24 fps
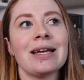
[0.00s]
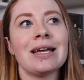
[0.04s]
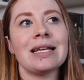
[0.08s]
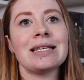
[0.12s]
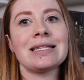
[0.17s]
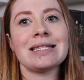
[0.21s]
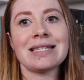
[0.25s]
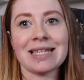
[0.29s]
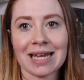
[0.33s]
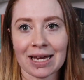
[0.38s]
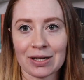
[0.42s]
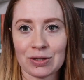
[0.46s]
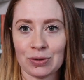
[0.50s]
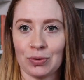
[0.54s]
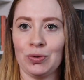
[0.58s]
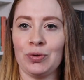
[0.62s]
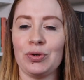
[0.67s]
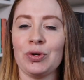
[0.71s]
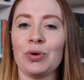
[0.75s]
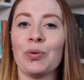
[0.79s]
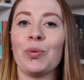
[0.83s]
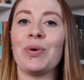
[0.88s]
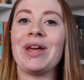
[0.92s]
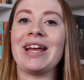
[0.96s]

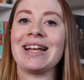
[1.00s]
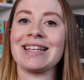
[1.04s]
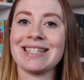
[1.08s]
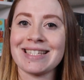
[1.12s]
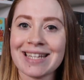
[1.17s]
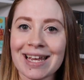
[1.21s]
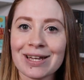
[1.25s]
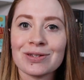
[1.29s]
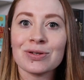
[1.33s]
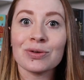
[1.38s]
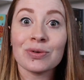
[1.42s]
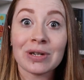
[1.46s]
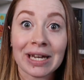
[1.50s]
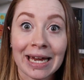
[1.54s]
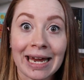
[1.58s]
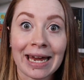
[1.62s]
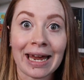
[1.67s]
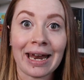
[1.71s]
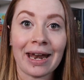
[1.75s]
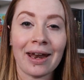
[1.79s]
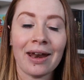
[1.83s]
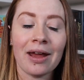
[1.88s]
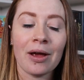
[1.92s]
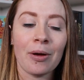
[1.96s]
settled. We are settled
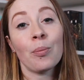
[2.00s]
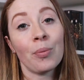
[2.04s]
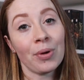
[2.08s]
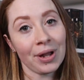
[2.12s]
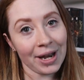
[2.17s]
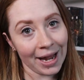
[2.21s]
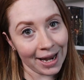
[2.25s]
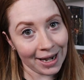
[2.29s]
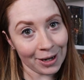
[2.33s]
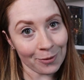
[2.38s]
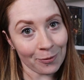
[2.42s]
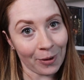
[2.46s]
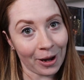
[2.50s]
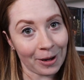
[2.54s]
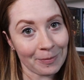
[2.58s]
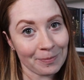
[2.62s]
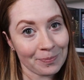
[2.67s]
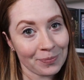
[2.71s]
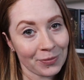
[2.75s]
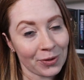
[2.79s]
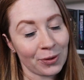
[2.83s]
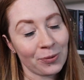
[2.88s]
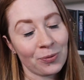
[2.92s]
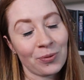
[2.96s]
in. But anyway,
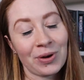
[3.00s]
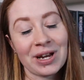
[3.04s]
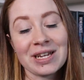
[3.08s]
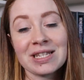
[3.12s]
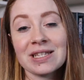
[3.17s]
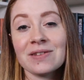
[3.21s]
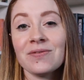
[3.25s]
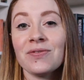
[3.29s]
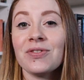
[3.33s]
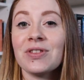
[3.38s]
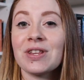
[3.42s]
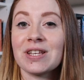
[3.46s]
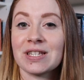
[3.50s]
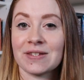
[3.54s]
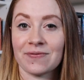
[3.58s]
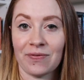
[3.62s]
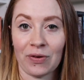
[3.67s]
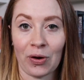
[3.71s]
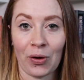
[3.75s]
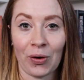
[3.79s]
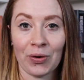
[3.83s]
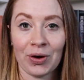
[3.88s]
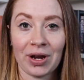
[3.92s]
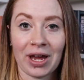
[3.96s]
the reason for this
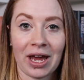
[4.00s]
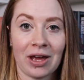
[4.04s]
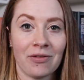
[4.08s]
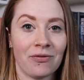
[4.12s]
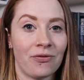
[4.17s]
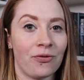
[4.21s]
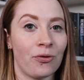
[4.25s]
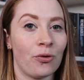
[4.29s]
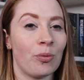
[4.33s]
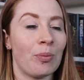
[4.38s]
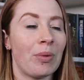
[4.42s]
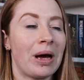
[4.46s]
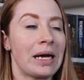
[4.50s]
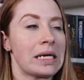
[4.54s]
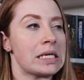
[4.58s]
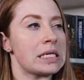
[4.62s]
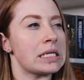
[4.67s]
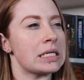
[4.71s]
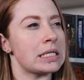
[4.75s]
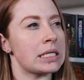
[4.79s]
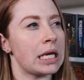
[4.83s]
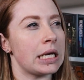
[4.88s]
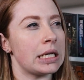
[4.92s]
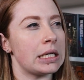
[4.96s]
vlog and for my
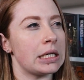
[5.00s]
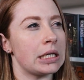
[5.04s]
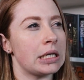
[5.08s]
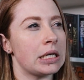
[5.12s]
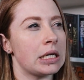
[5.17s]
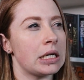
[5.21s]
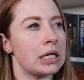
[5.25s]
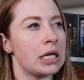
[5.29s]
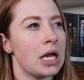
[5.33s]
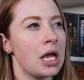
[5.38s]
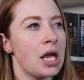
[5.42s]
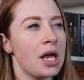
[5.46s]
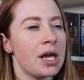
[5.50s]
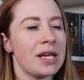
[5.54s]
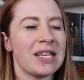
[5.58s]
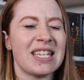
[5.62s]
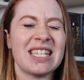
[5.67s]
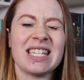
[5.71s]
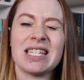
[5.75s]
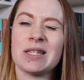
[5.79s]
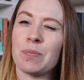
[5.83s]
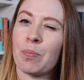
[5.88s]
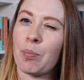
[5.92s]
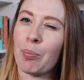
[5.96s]
sudden
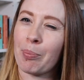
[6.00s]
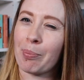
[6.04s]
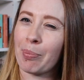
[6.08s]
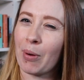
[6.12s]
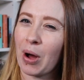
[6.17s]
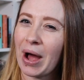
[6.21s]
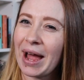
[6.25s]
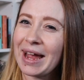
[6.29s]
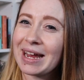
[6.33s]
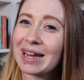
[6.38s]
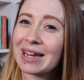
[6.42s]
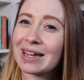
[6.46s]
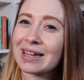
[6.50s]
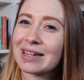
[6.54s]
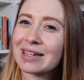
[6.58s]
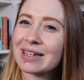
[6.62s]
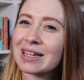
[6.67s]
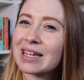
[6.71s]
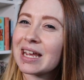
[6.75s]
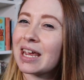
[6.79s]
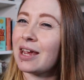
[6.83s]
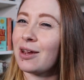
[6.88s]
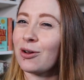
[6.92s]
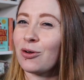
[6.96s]
spike
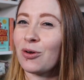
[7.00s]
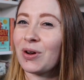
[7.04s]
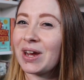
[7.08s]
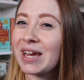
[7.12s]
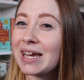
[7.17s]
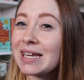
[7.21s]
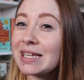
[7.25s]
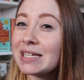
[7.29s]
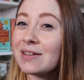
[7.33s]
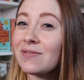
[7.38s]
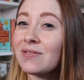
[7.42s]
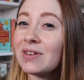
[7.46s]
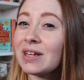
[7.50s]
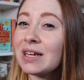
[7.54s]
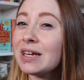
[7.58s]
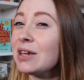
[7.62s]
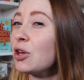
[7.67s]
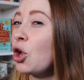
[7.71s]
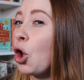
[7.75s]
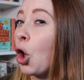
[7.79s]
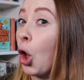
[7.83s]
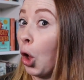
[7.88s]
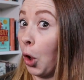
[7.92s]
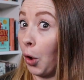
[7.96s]
in creativity,
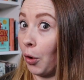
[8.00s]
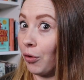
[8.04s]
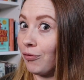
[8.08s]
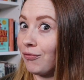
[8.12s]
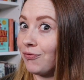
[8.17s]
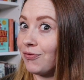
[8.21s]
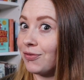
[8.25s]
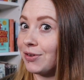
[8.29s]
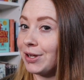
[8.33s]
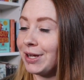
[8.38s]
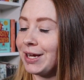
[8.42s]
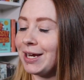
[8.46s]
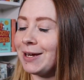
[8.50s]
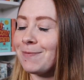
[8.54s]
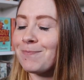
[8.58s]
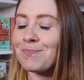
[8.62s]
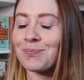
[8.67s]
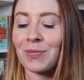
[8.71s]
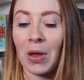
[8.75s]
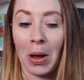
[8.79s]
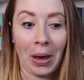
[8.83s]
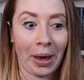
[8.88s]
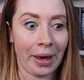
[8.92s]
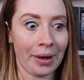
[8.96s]
hopefully,
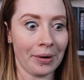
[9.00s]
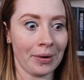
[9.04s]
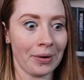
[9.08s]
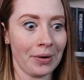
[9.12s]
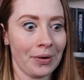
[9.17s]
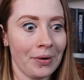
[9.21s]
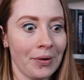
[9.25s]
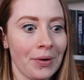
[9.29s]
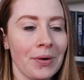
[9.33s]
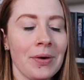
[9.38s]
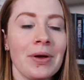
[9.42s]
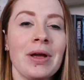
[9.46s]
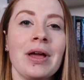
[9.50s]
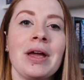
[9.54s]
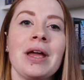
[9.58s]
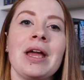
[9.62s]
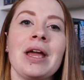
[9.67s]
I don't know,